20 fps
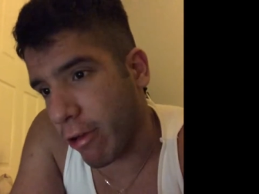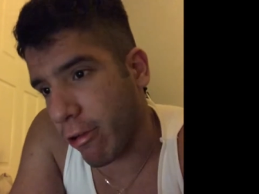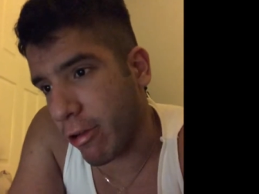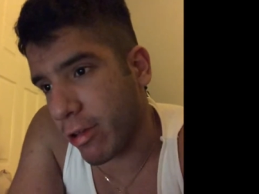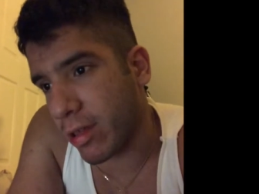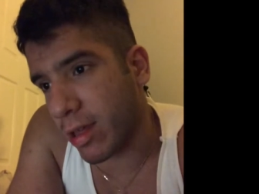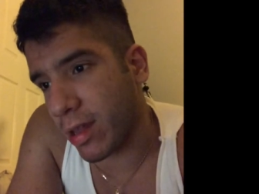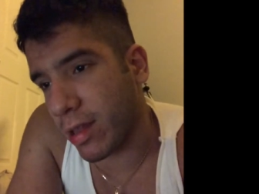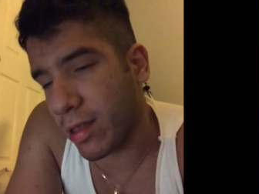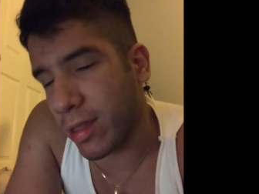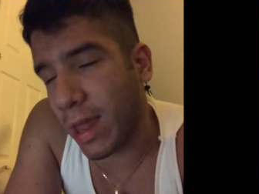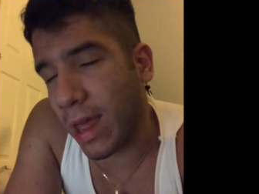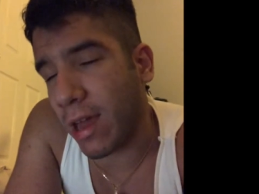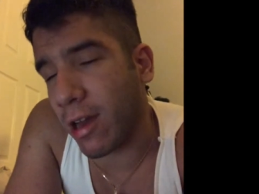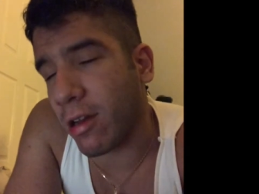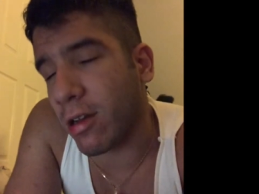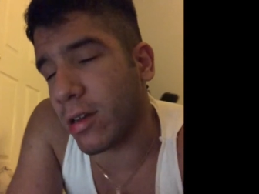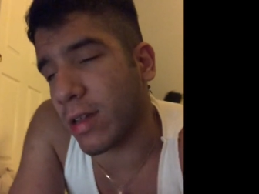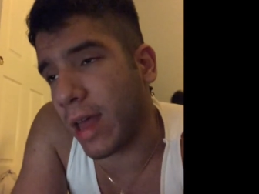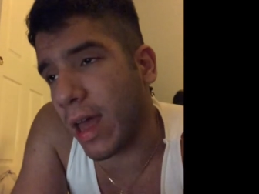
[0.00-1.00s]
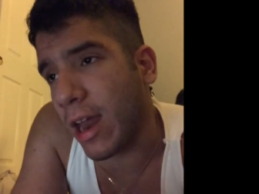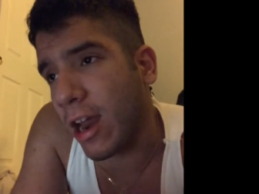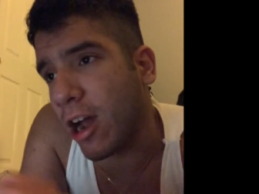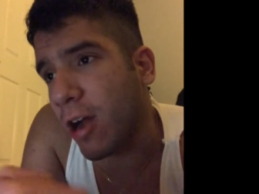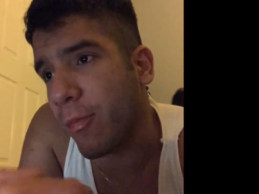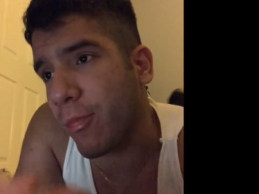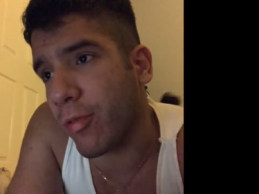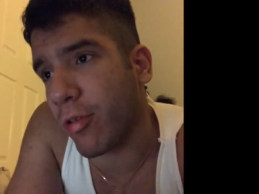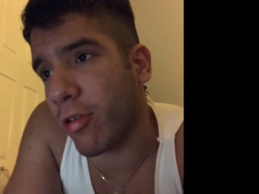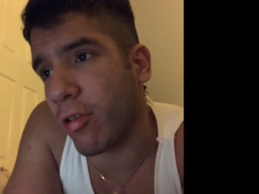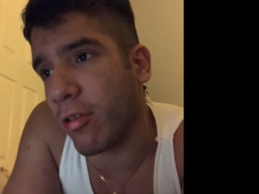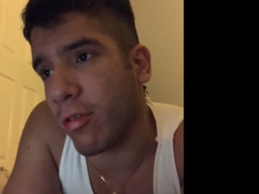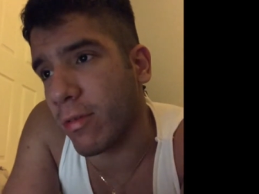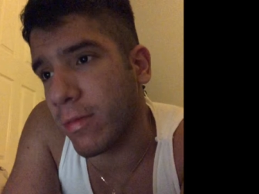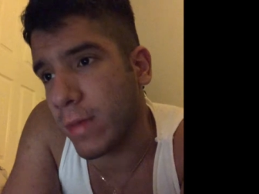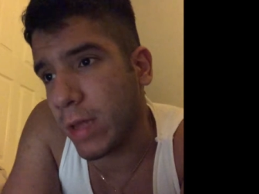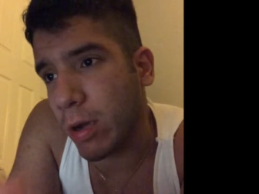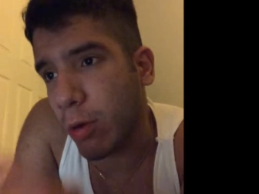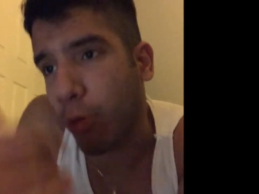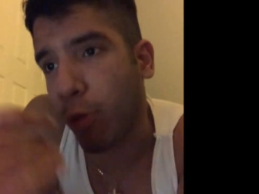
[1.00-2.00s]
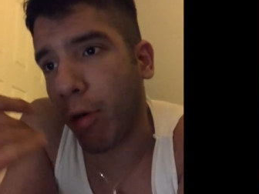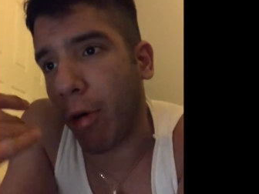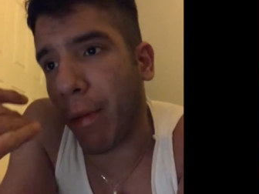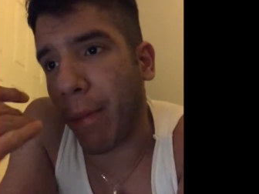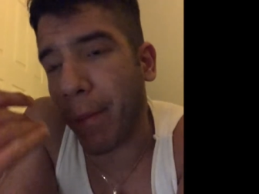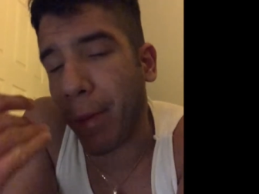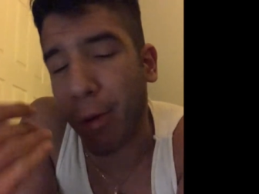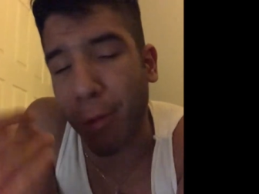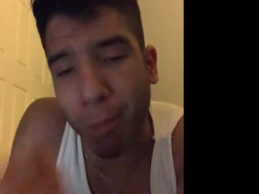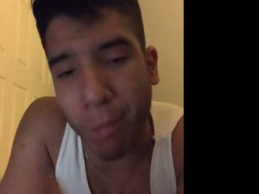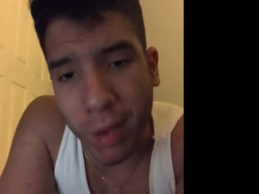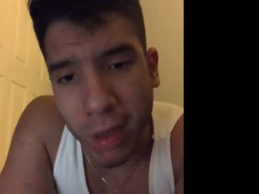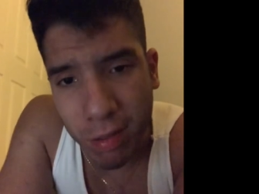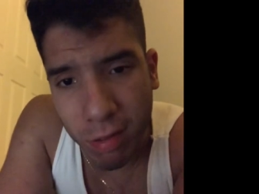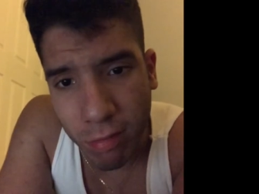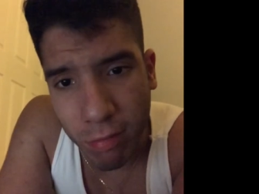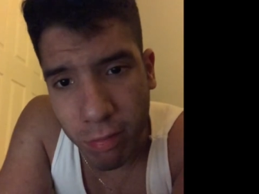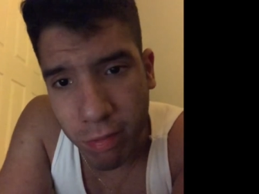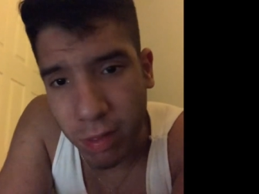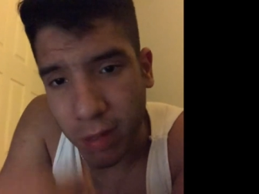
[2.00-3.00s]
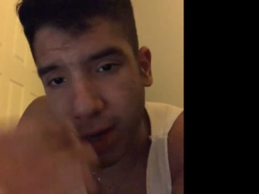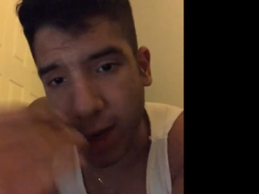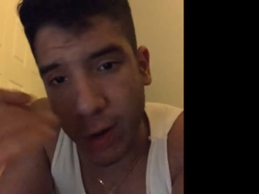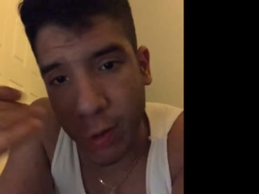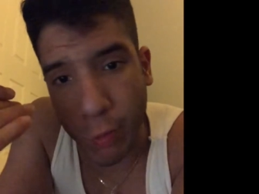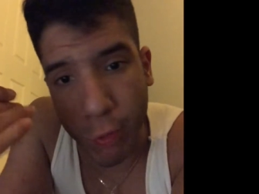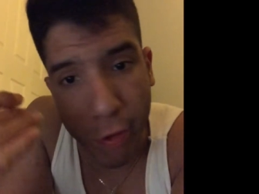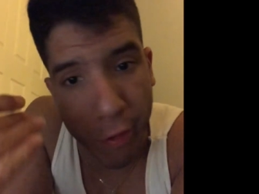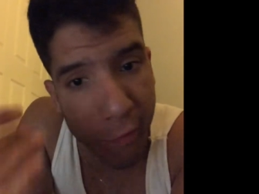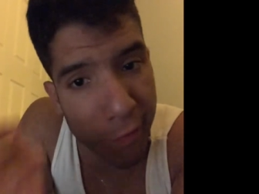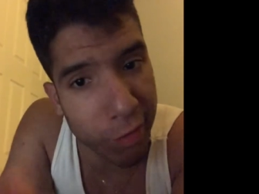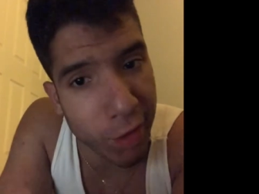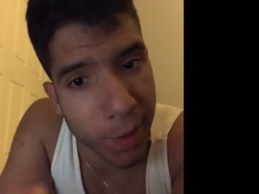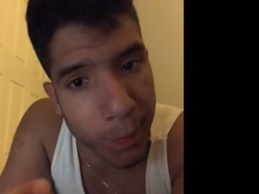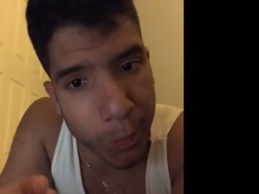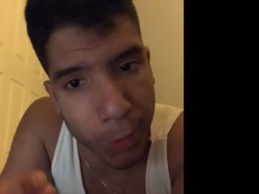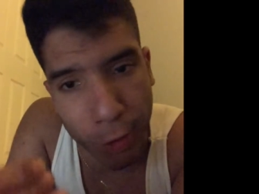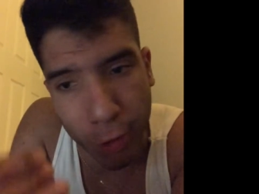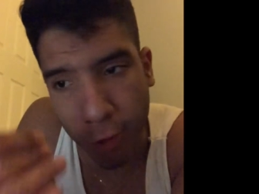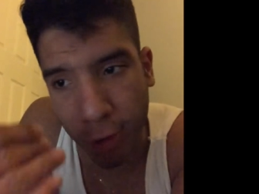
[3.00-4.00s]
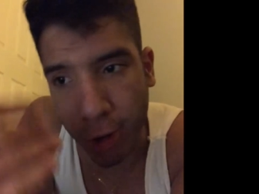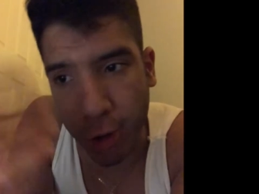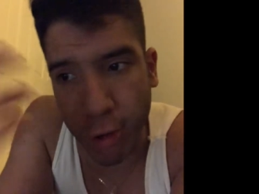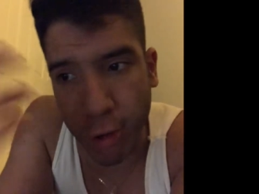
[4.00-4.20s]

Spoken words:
because that helps you warm up your muscles, and it warms up your